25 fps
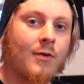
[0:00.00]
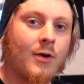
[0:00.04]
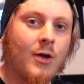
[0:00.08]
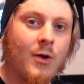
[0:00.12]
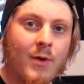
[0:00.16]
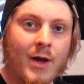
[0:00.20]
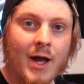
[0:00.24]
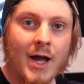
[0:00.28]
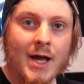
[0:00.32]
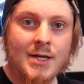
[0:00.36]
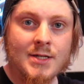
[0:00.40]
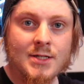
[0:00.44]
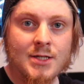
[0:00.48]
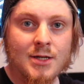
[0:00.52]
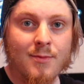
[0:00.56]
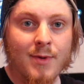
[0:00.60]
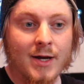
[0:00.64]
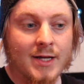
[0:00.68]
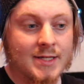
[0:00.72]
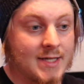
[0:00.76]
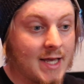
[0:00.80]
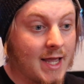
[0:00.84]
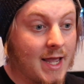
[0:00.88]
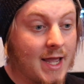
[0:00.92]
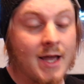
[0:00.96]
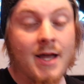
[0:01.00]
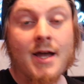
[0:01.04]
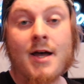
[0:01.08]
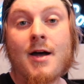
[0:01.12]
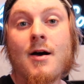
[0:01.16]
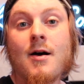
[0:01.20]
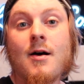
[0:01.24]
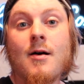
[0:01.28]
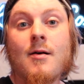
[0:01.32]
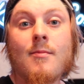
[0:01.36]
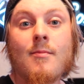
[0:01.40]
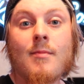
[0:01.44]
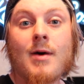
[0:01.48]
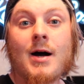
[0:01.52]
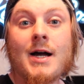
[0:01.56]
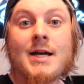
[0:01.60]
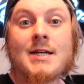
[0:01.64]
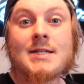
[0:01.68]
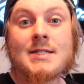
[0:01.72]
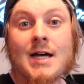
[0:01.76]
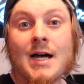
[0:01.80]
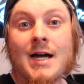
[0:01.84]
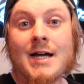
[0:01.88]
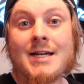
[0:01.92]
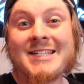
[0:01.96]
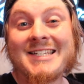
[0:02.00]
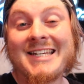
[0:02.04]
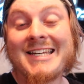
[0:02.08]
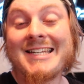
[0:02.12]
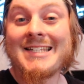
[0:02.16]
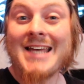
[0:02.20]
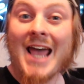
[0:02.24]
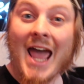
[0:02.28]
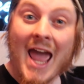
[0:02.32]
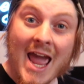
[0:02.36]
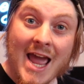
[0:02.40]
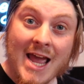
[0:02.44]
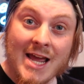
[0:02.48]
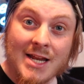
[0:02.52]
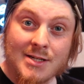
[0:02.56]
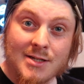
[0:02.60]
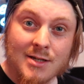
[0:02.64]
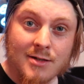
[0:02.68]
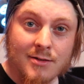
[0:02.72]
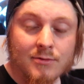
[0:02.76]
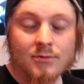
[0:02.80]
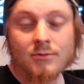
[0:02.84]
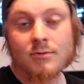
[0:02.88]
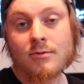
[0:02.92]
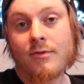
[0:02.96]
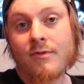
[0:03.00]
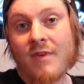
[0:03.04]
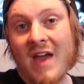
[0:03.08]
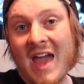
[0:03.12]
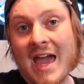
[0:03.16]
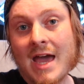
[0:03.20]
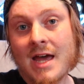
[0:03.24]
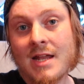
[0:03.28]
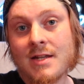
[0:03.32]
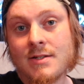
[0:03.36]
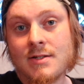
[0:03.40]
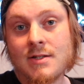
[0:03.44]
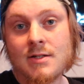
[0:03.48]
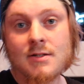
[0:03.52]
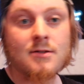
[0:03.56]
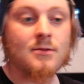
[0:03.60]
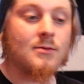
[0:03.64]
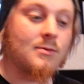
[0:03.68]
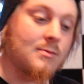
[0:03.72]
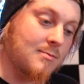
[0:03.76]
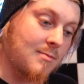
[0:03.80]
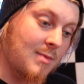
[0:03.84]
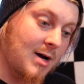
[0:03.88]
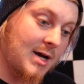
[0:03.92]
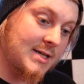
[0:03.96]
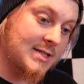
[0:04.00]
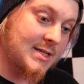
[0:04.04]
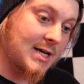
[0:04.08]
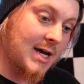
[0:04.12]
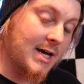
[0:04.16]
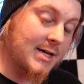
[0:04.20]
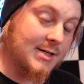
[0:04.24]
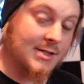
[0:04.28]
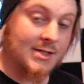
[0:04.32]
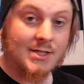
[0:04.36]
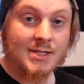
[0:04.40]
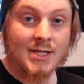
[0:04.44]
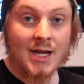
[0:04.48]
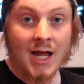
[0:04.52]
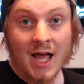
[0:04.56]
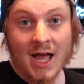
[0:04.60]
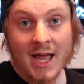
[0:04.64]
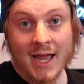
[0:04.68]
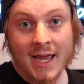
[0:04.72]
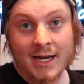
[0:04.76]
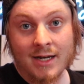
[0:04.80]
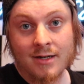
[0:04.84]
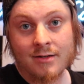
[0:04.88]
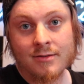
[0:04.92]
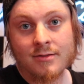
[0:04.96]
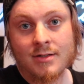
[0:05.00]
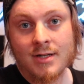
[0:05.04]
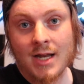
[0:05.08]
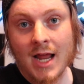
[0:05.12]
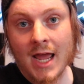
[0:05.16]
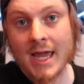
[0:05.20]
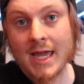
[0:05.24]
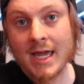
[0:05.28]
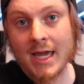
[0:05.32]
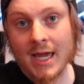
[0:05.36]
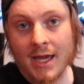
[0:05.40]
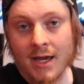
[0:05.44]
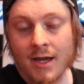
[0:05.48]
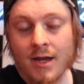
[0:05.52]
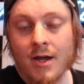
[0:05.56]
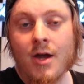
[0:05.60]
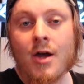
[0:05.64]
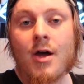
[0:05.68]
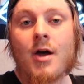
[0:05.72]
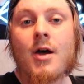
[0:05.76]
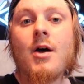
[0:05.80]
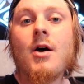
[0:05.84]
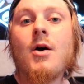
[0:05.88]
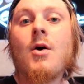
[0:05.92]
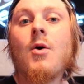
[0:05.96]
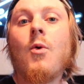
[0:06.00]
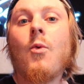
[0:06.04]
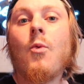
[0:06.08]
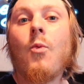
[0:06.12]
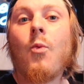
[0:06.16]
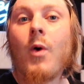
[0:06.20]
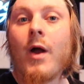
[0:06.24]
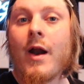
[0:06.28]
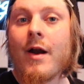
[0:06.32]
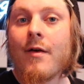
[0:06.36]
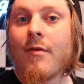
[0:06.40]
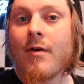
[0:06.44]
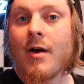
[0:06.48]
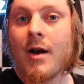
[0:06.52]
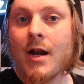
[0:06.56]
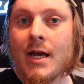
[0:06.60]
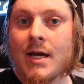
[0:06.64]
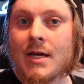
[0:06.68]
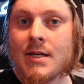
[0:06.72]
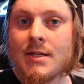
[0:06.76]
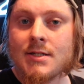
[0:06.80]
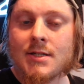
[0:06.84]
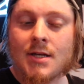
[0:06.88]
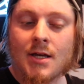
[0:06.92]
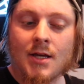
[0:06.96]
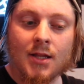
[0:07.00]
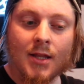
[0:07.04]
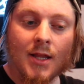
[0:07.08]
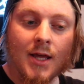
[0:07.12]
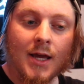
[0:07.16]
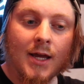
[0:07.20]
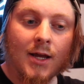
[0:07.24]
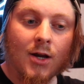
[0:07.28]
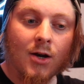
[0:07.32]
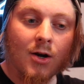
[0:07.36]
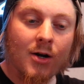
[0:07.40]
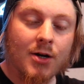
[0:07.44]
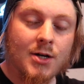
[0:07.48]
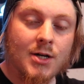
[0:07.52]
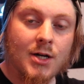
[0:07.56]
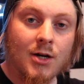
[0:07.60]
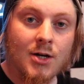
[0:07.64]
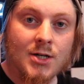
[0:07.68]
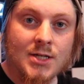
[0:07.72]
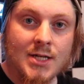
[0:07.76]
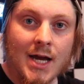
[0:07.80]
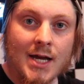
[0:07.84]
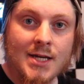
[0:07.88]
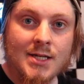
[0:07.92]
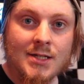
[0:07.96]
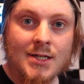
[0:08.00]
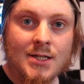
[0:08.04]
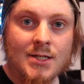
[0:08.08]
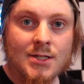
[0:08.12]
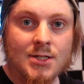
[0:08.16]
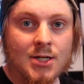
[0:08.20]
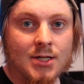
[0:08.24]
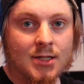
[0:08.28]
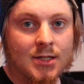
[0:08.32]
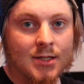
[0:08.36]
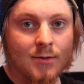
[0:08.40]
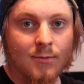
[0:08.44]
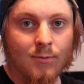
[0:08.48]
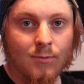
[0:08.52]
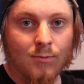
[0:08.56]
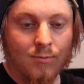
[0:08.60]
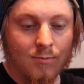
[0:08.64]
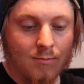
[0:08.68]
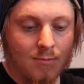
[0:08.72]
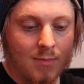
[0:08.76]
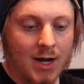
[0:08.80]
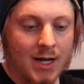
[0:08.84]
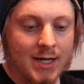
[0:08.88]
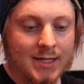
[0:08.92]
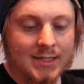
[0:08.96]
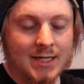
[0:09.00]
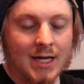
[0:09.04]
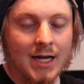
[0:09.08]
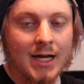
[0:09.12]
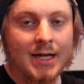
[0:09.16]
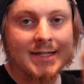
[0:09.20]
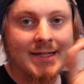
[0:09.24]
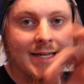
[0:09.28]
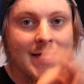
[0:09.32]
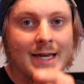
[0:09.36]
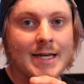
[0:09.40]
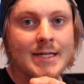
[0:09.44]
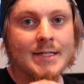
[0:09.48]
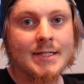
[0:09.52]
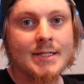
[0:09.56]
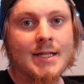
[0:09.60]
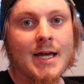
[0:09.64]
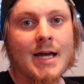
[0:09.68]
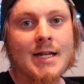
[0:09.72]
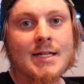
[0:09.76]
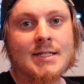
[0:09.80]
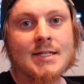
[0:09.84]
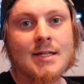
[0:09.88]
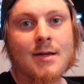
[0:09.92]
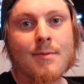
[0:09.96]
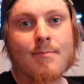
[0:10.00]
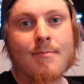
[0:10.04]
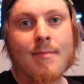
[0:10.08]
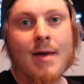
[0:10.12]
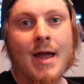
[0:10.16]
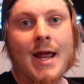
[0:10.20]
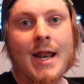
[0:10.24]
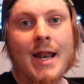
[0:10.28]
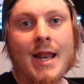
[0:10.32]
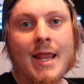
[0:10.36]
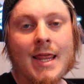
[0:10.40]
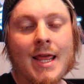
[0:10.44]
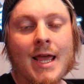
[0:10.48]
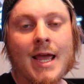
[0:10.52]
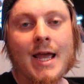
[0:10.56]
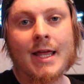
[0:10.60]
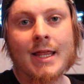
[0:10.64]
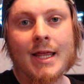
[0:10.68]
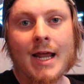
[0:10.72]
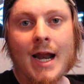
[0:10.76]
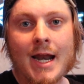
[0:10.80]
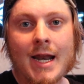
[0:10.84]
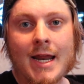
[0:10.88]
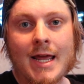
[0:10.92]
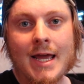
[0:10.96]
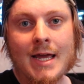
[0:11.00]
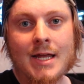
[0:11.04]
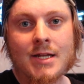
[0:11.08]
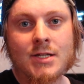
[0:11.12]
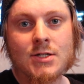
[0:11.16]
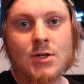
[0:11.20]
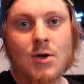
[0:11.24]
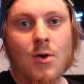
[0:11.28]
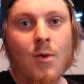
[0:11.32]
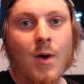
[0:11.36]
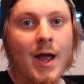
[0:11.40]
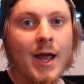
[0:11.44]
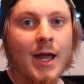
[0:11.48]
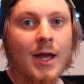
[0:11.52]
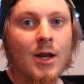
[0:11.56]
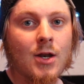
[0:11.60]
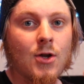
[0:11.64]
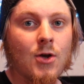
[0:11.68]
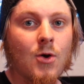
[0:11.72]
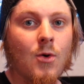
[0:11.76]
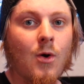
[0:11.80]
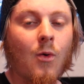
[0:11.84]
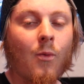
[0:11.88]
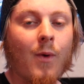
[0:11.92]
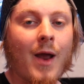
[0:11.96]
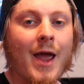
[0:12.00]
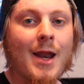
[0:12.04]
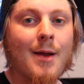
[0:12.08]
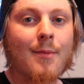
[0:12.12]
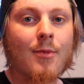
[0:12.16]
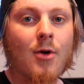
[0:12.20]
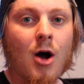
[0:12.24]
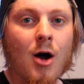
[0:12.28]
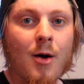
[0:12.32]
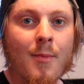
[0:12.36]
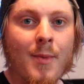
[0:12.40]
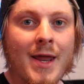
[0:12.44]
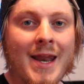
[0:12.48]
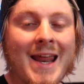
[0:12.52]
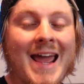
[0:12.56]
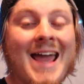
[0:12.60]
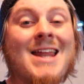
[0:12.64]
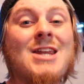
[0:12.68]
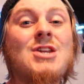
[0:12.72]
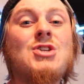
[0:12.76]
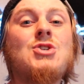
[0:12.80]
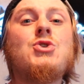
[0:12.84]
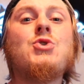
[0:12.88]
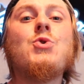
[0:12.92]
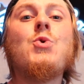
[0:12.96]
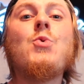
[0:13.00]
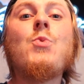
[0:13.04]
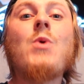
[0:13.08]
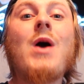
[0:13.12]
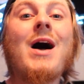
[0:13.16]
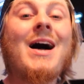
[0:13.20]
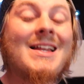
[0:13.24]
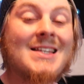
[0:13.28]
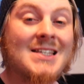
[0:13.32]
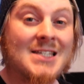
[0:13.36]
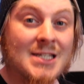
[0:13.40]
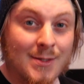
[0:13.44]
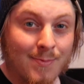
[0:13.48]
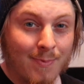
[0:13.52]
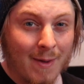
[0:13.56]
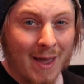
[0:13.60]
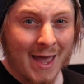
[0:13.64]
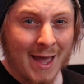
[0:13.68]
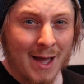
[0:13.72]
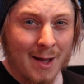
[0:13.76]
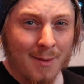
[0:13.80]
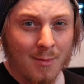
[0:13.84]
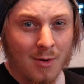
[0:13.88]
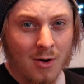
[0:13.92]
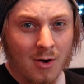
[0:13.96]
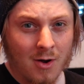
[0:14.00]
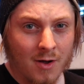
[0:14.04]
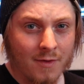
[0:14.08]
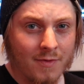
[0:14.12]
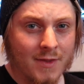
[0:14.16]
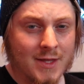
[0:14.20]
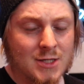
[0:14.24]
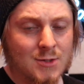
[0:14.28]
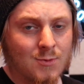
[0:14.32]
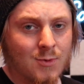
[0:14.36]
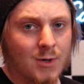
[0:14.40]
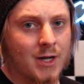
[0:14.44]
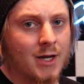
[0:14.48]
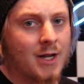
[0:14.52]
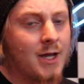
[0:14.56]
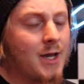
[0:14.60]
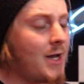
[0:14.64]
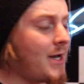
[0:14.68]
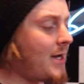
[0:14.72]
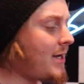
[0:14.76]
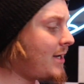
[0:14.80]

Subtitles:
For you guys, you might say, my size is 8 Vans. My size is 9 Nike. Whatever it is that your size is, just my size is. That's the main thing that I need so I can do a random comment, and do not spam on this one.